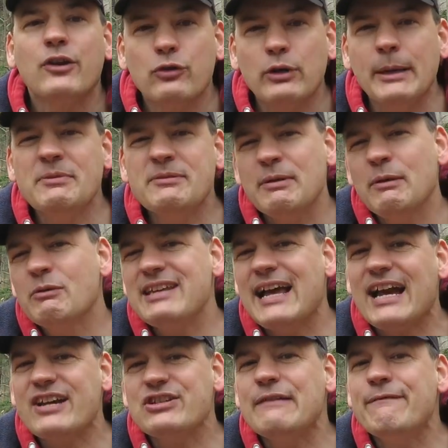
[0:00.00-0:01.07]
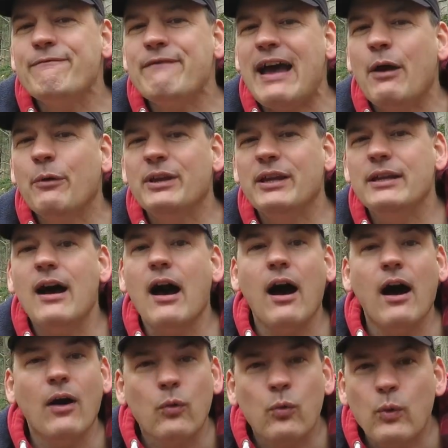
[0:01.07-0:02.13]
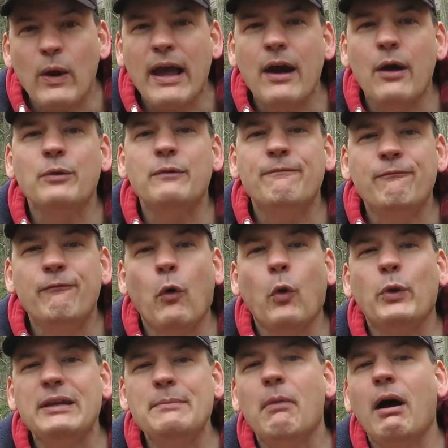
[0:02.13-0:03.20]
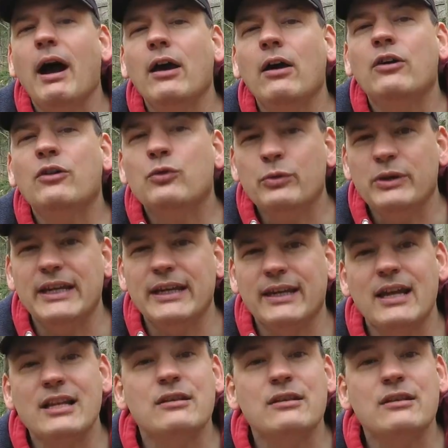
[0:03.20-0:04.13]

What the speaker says: Grimsby was actually founded around 40-mile Creek.